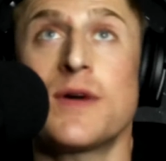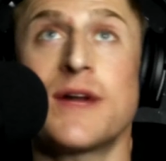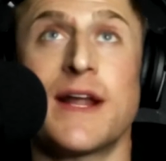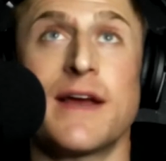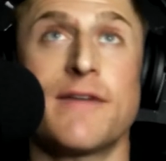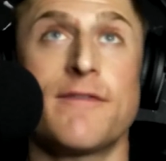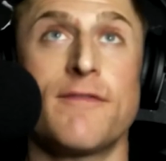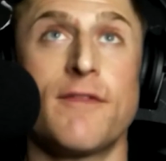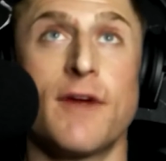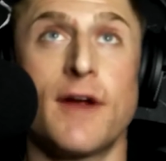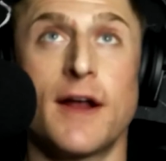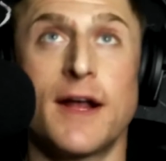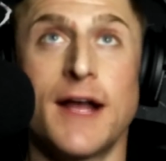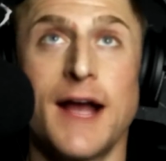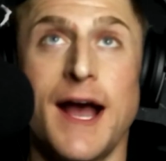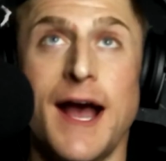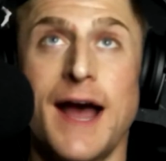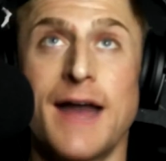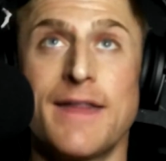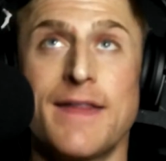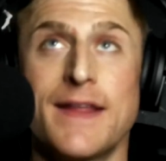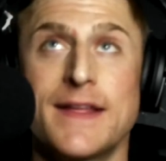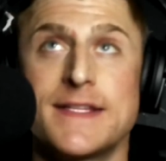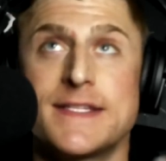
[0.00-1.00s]
I
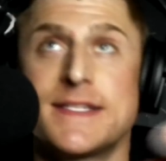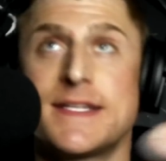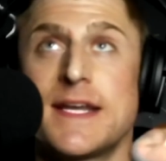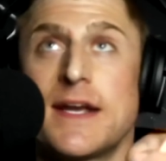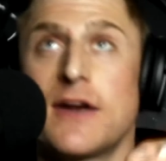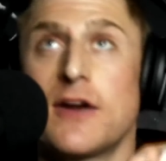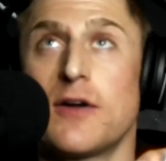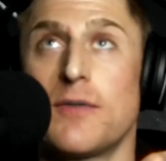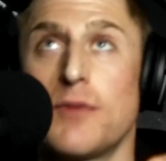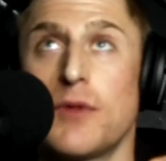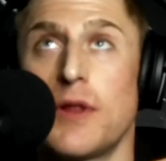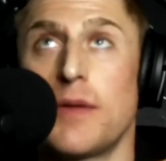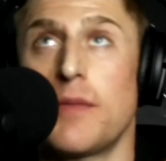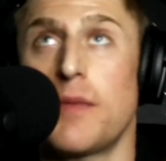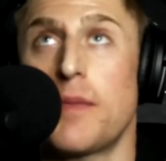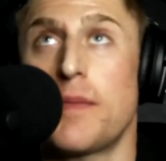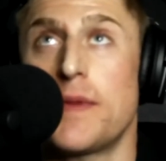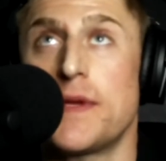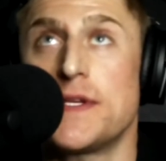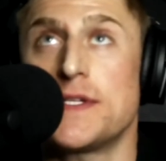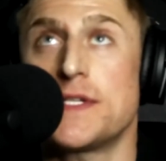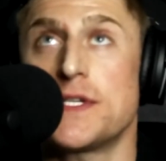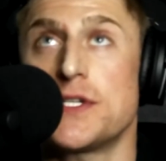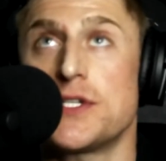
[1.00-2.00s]
forgot. That's terrible. I'm a
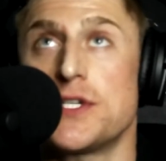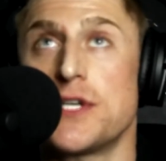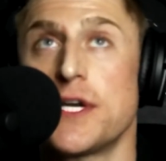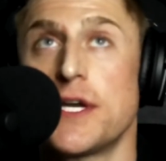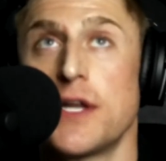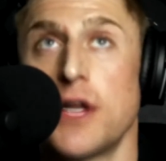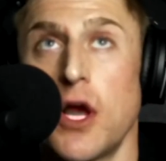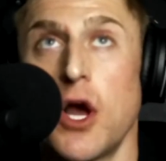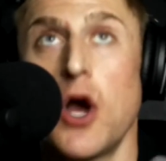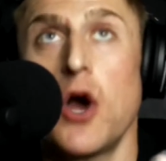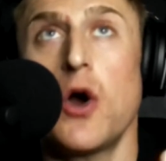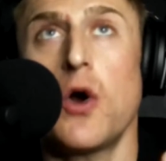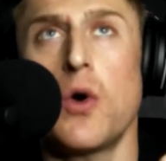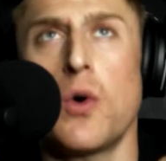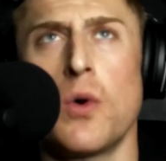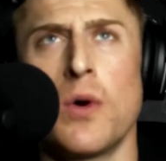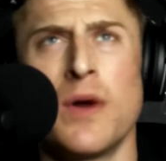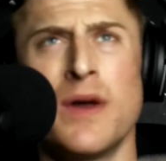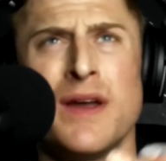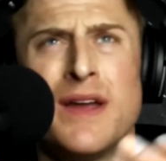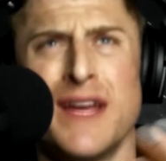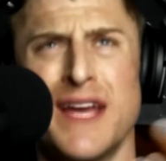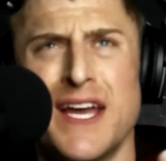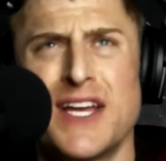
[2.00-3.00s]
piece of shit. Oh,
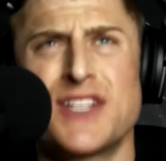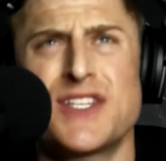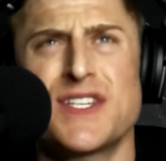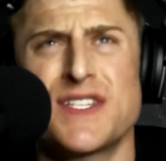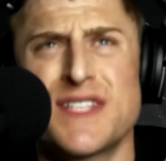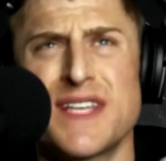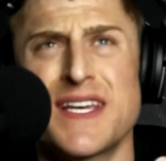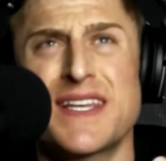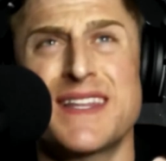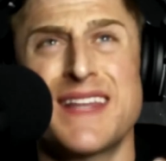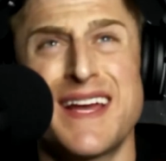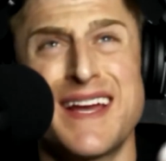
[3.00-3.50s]
it's just like